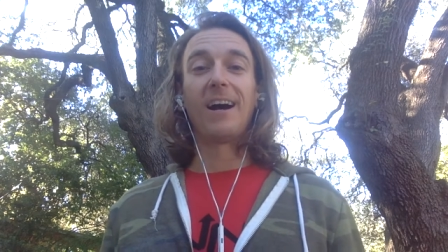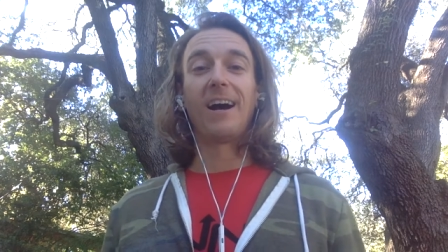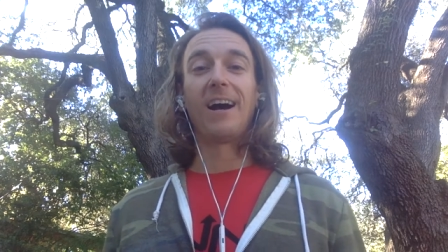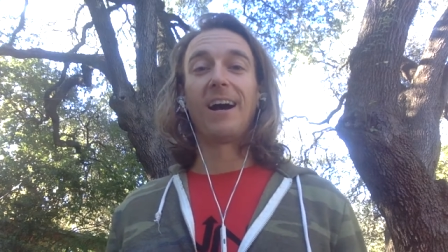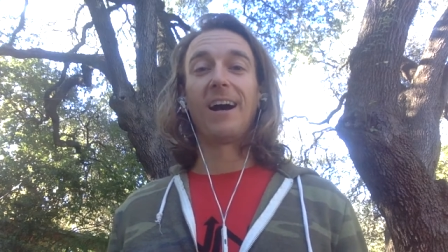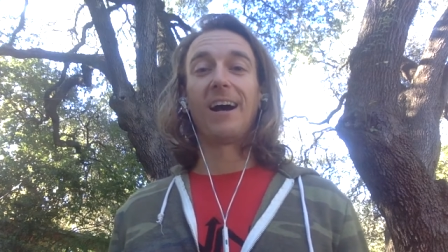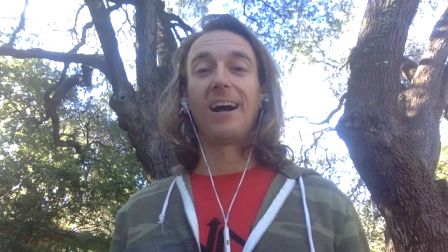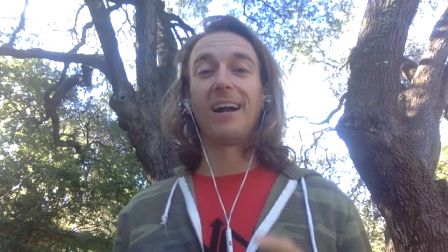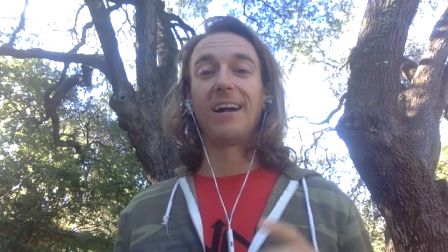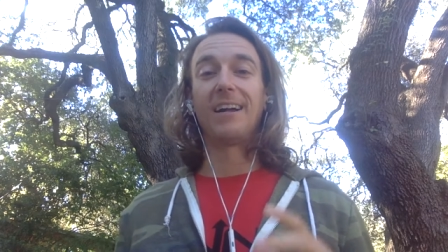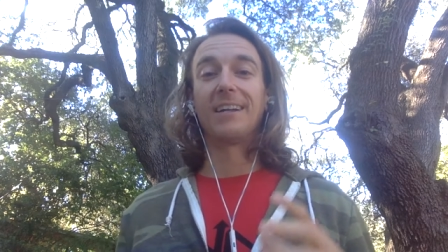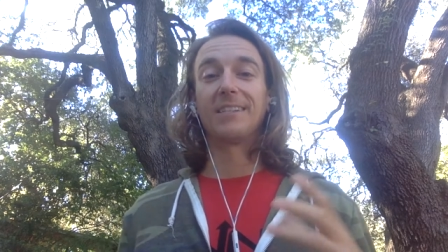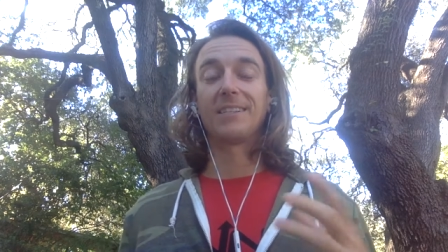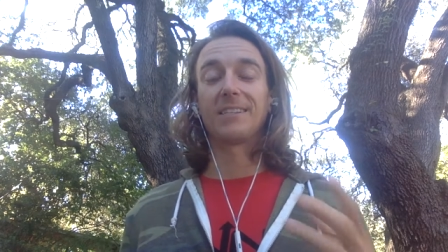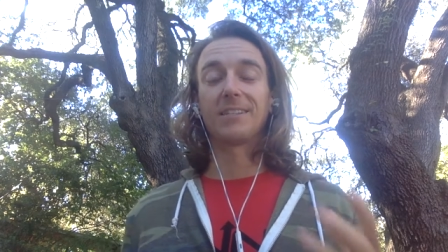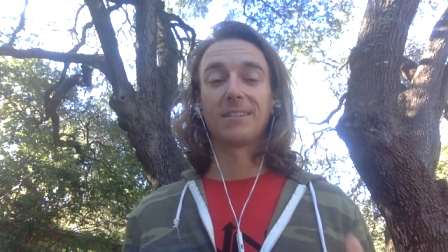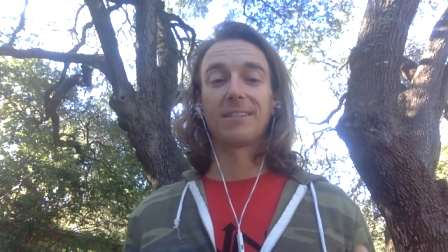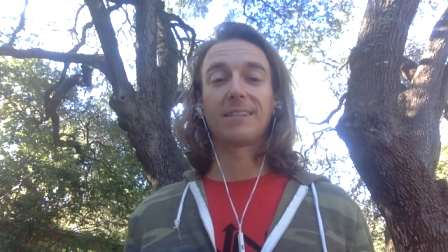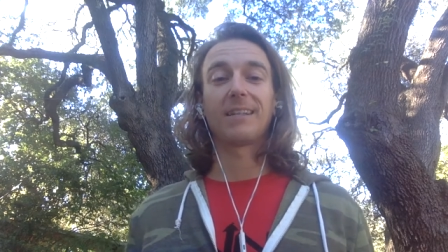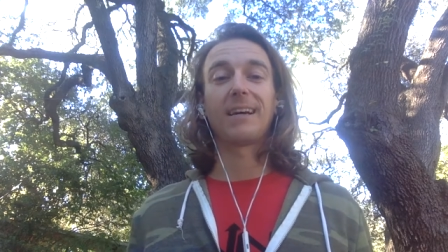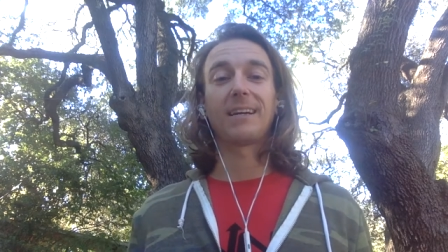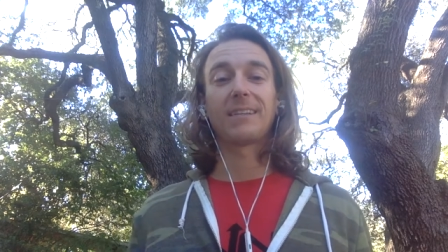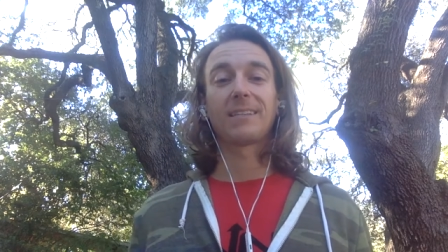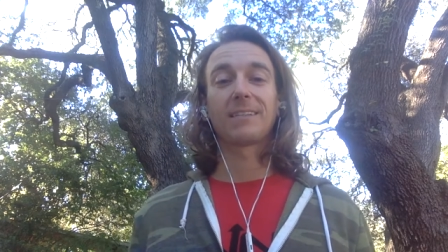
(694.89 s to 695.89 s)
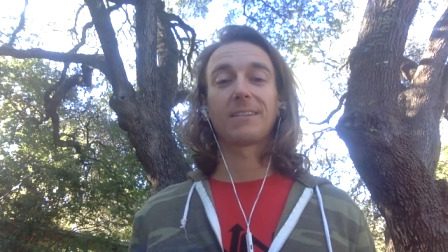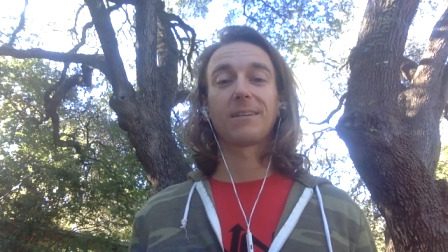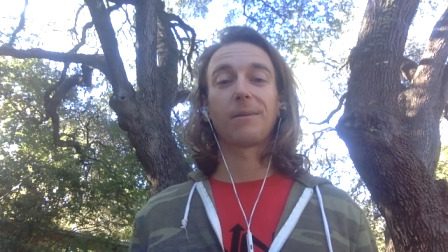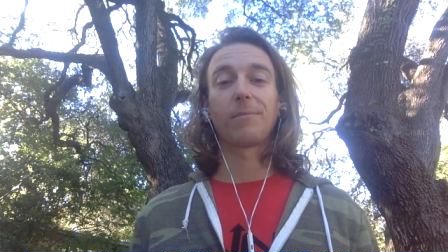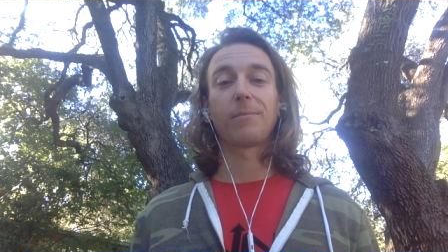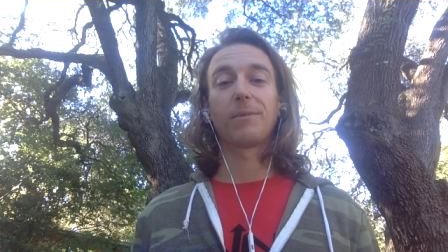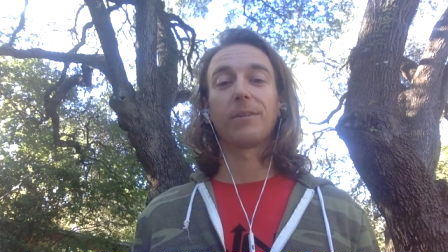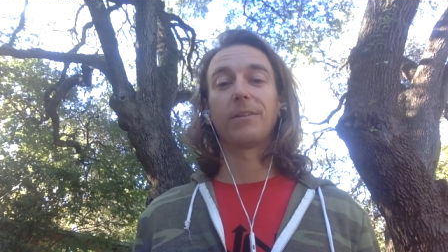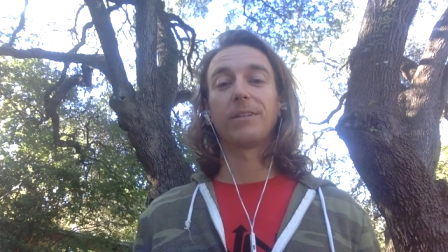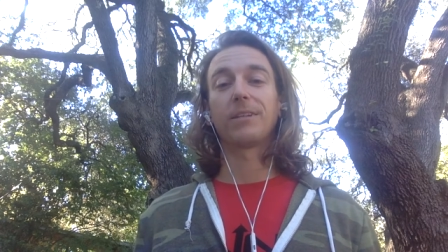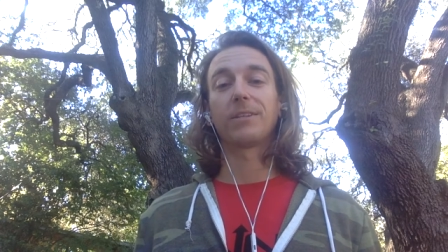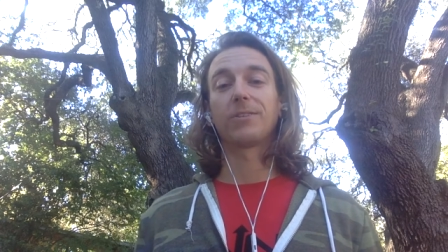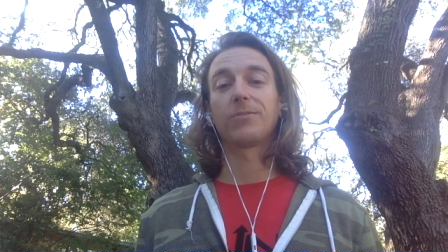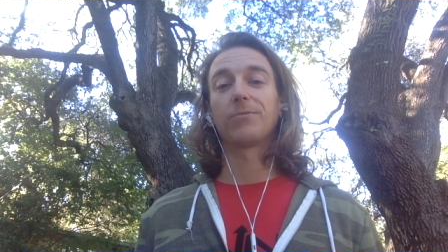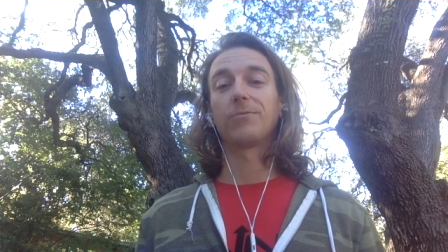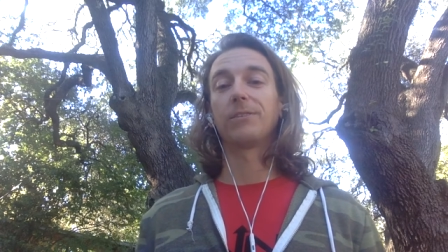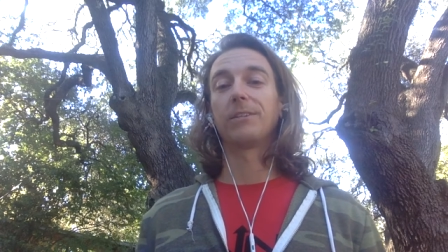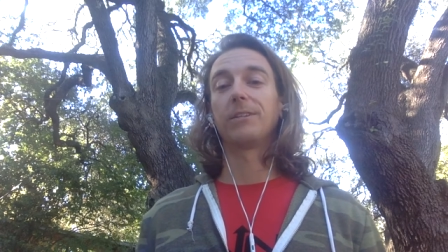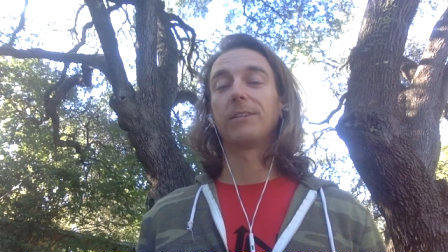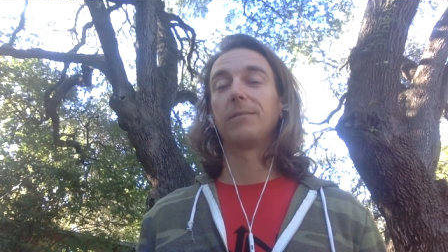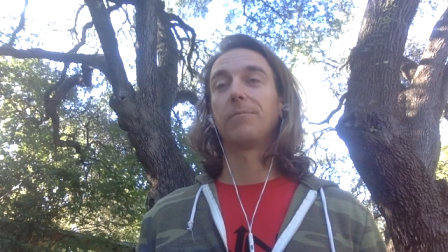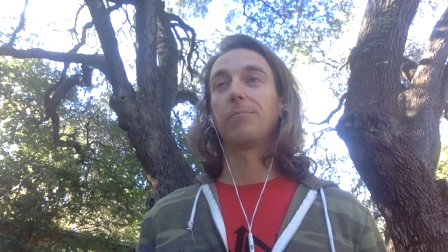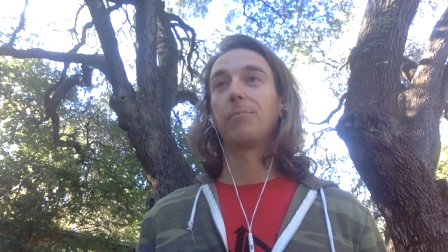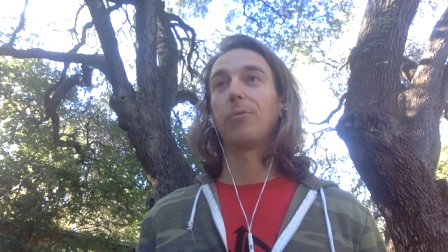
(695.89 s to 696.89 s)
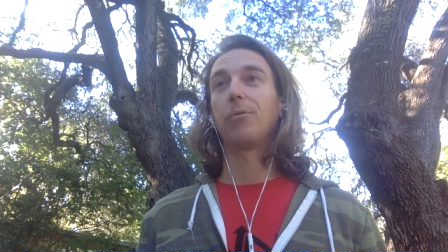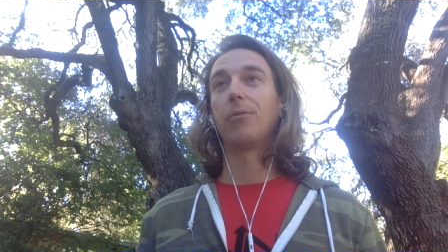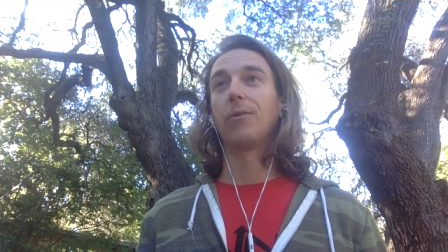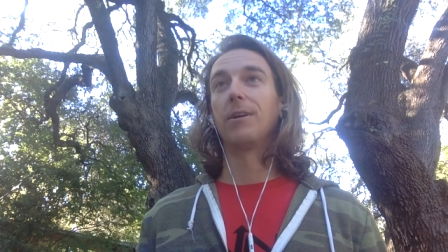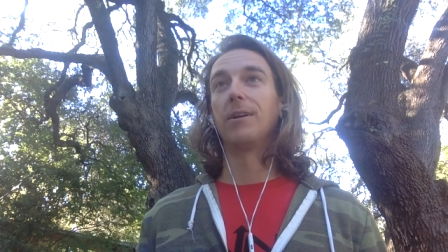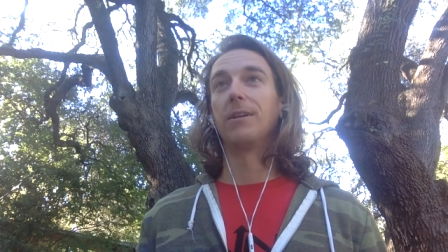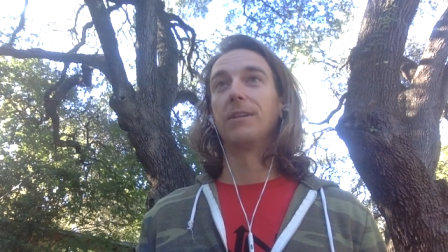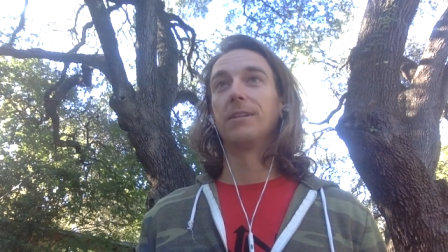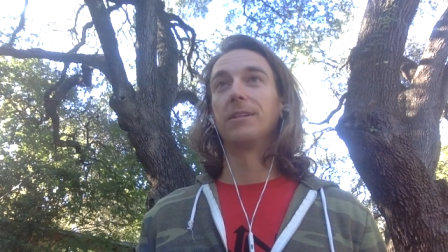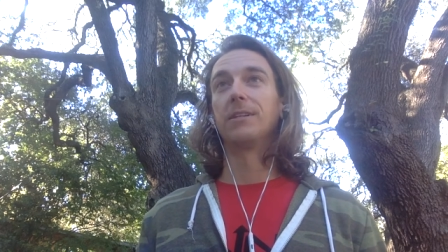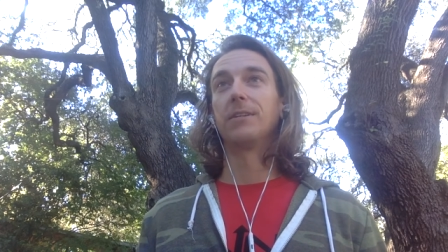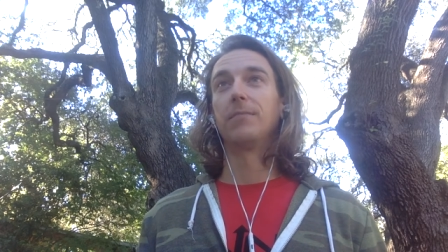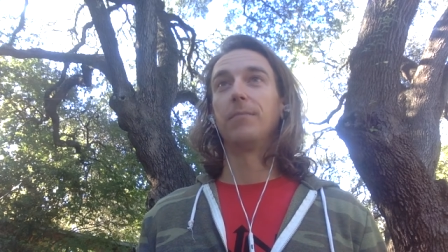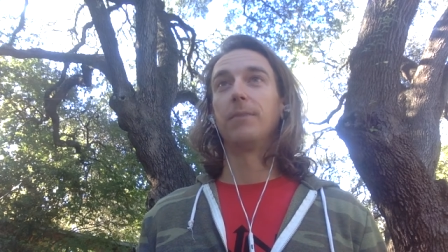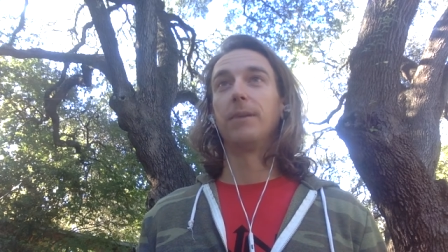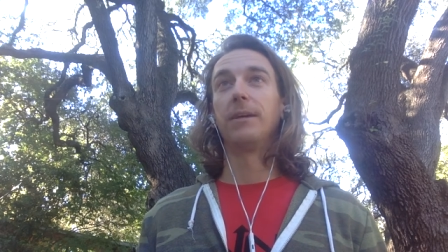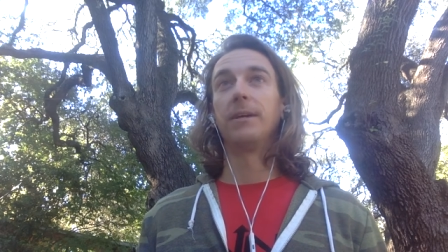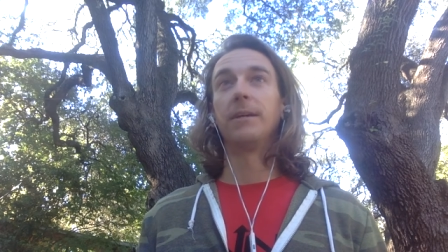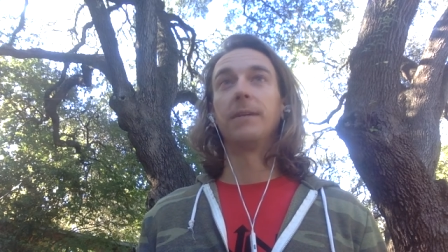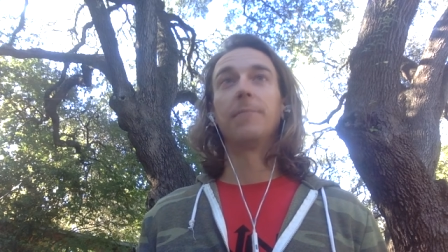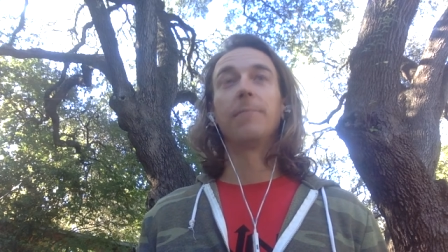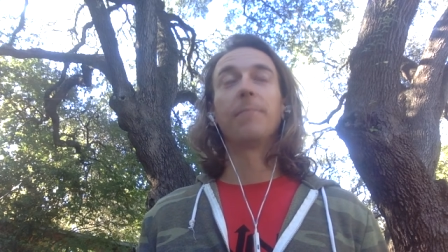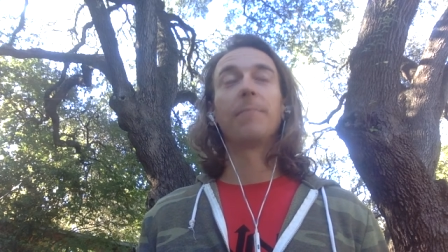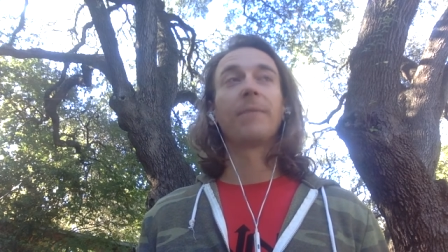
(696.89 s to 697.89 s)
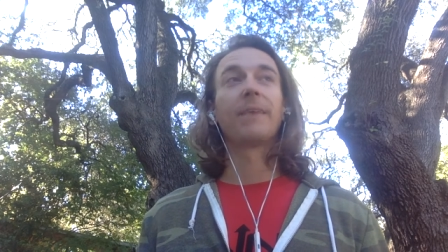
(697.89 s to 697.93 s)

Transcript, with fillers: Uh, and so that's something that's really important to me.